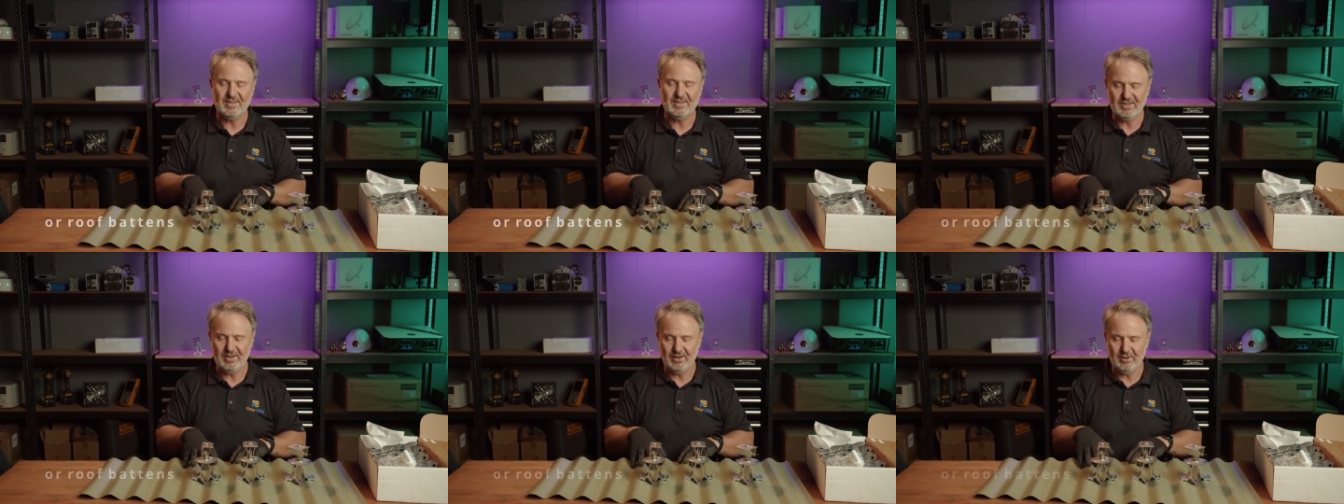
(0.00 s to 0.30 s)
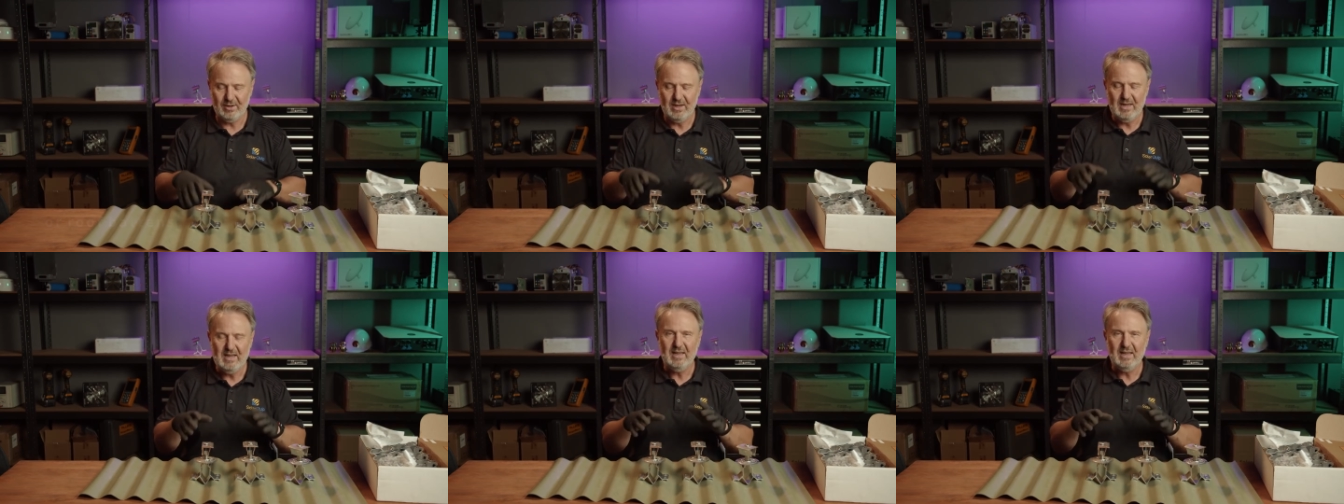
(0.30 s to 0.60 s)

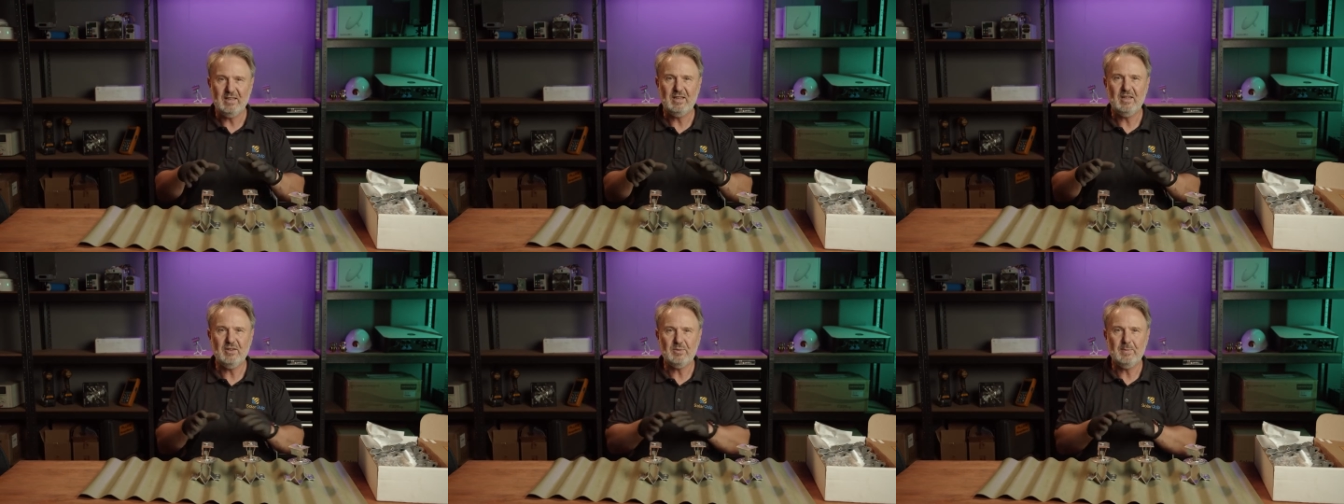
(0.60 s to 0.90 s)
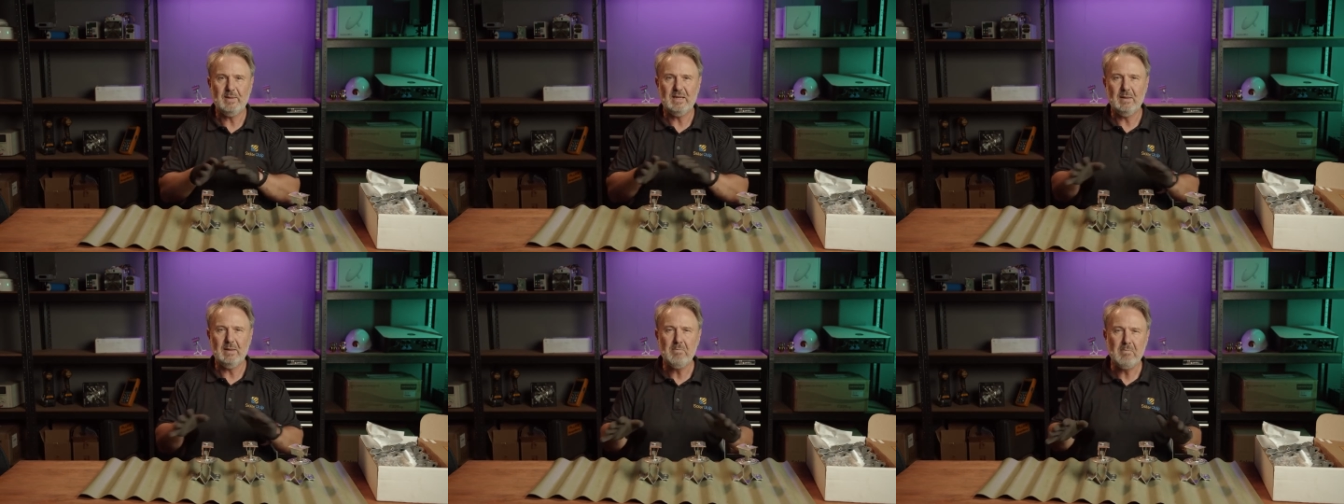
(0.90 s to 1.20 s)
So it gives
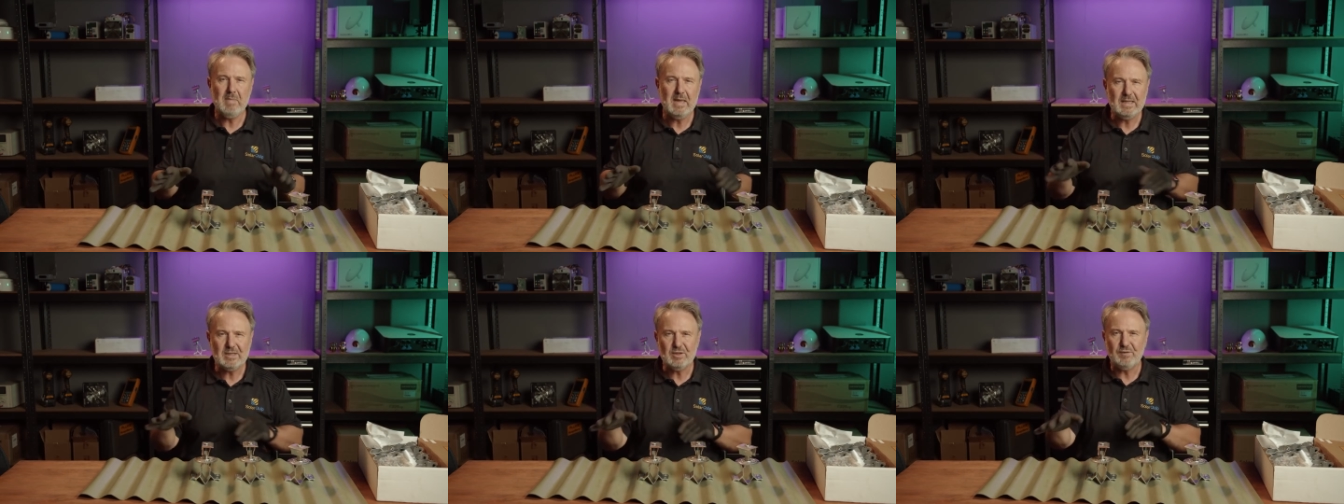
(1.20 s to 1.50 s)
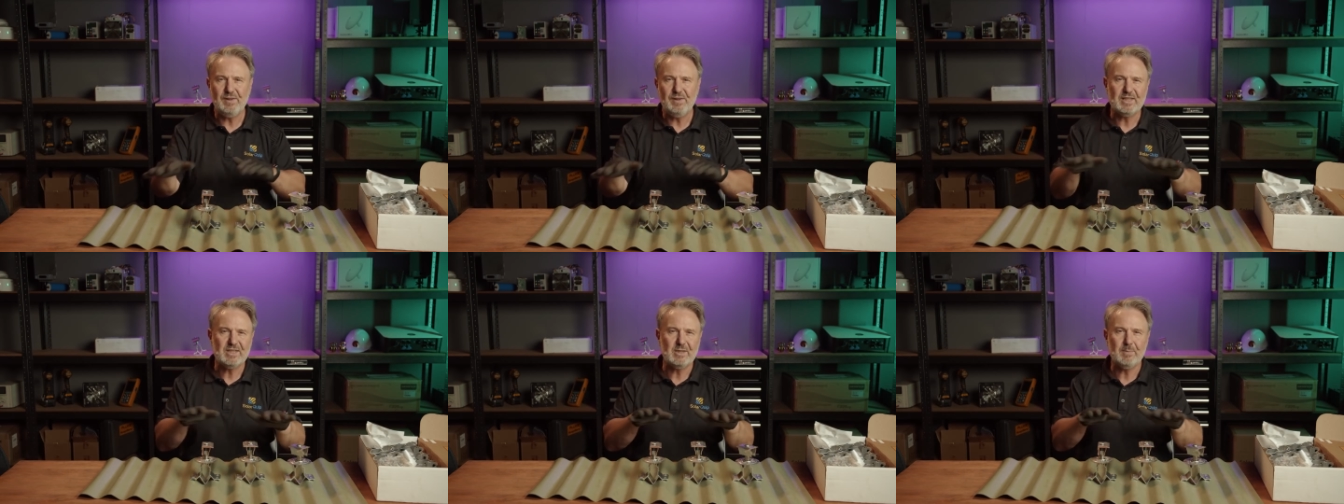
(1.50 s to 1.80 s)
me an immense
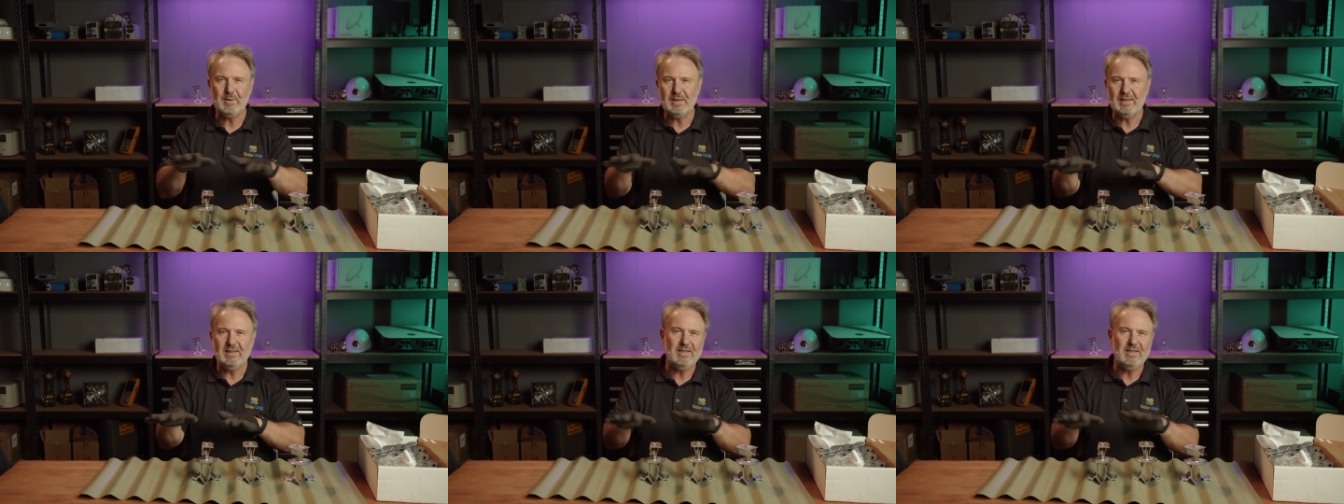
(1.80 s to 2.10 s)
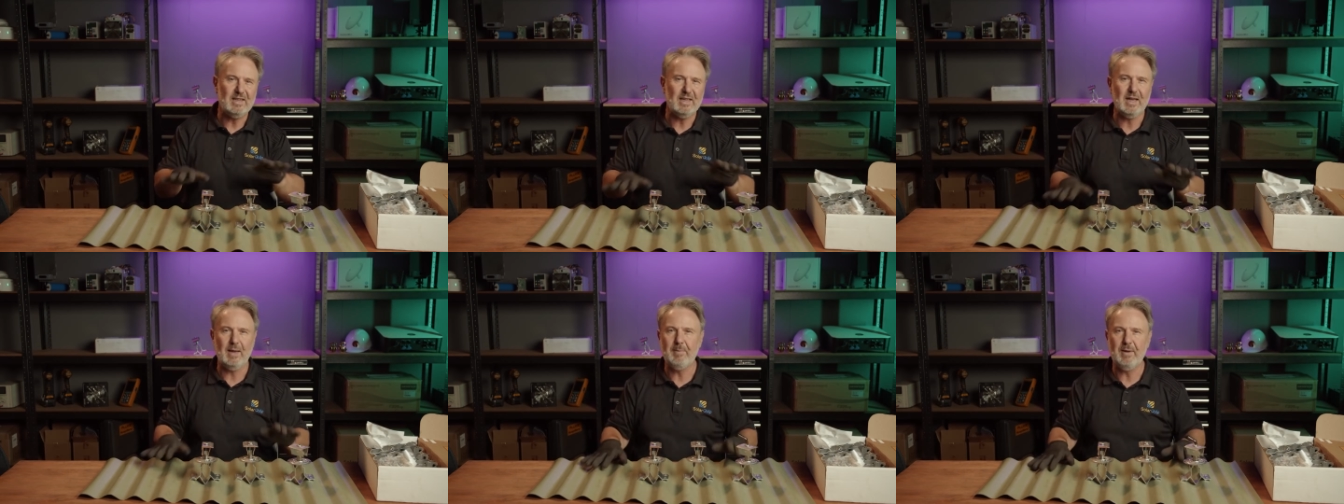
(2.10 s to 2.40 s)

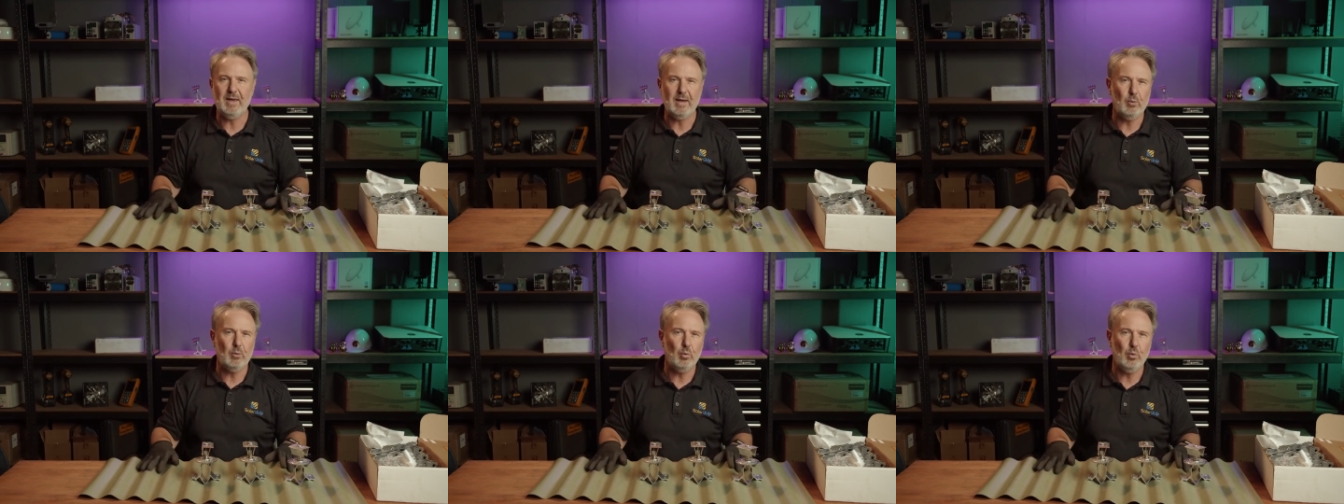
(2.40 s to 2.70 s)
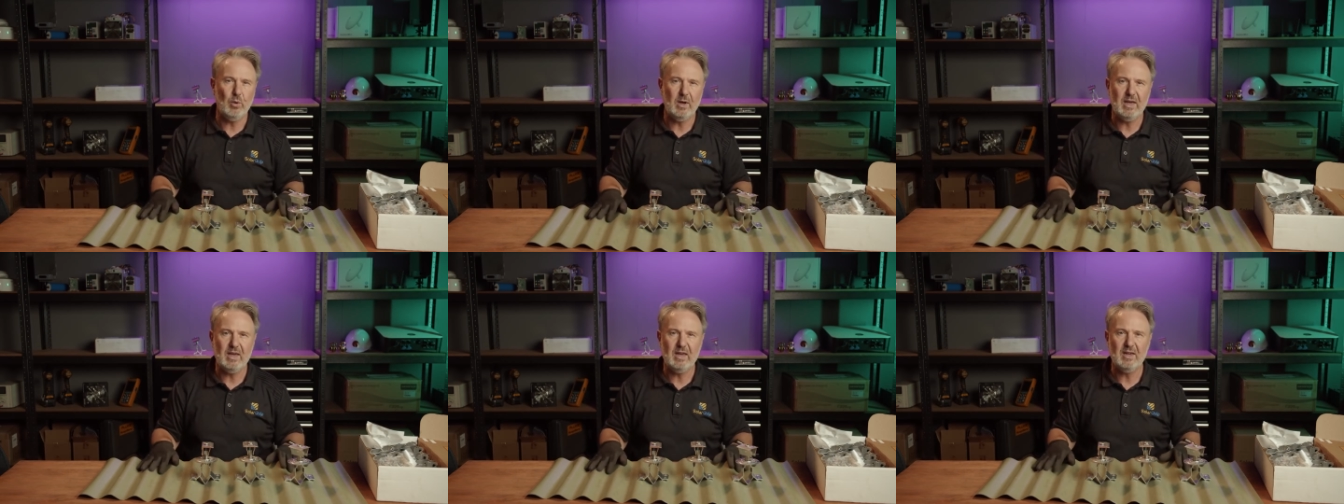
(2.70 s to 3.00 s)
flexibility about
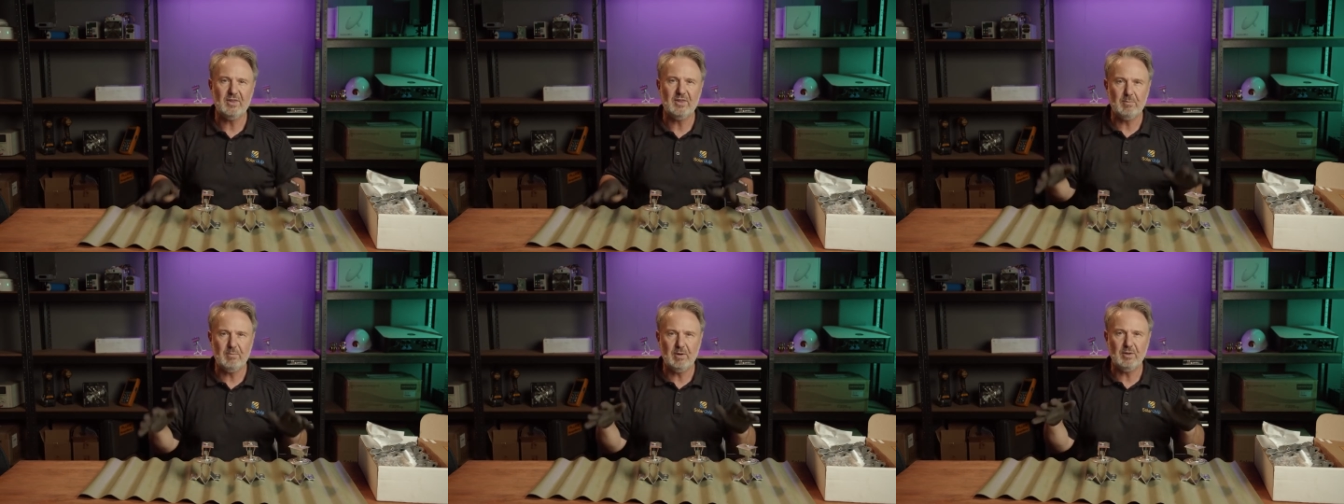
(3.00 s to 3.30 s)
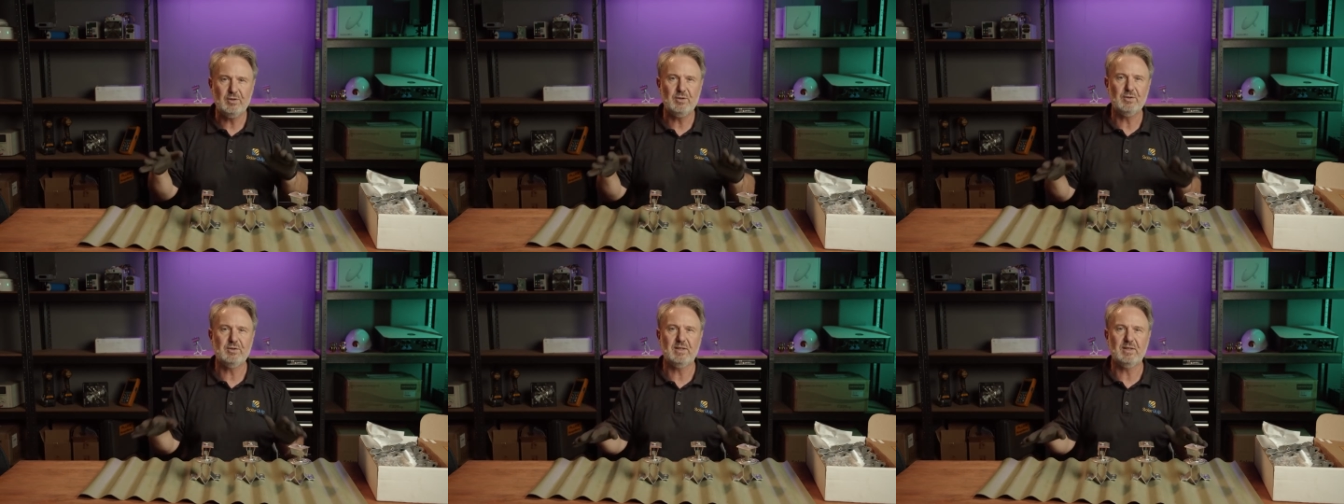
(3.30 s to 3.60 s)
where the
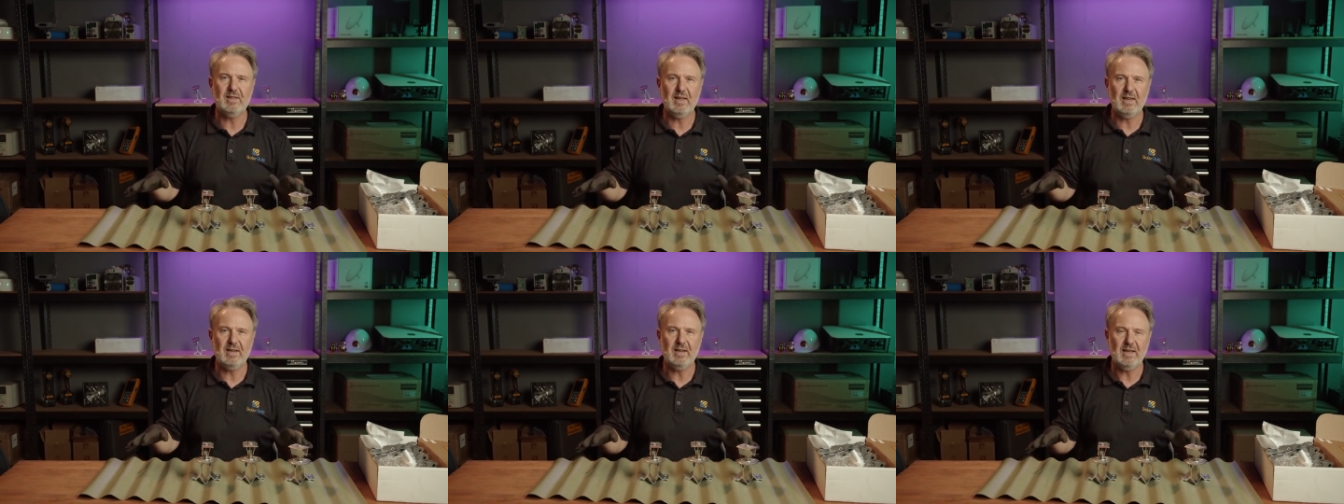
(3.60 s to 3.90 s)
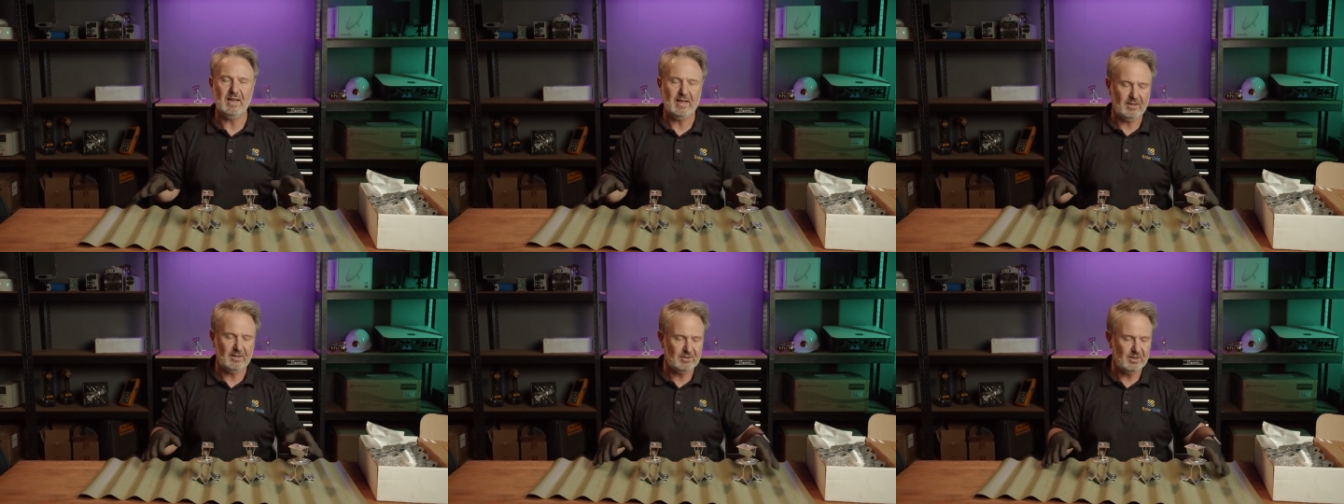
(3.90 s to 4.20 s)
modules are laid
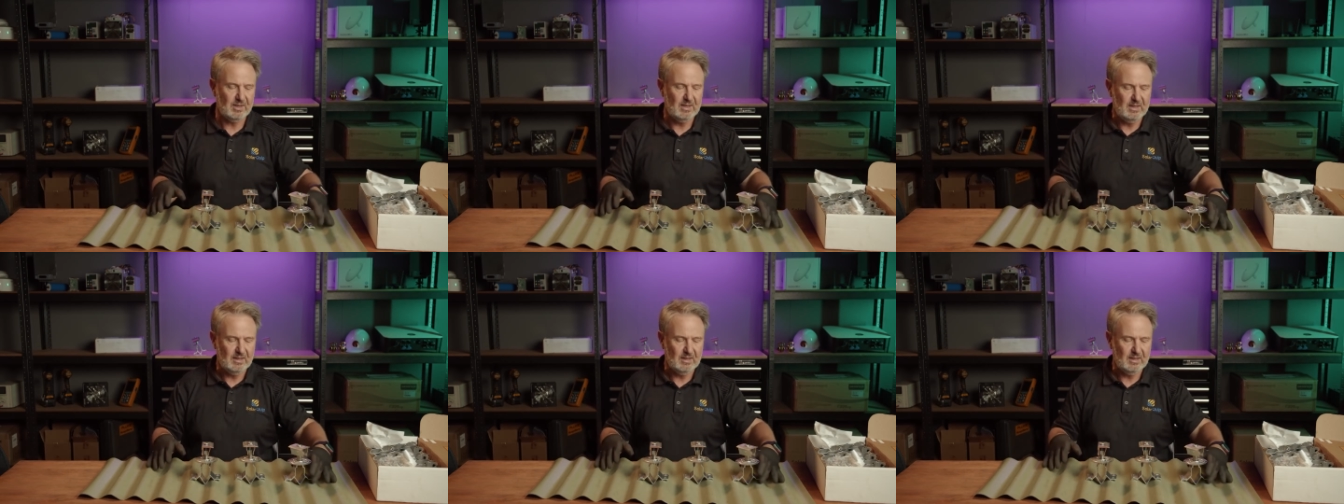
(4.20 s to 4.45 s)
out.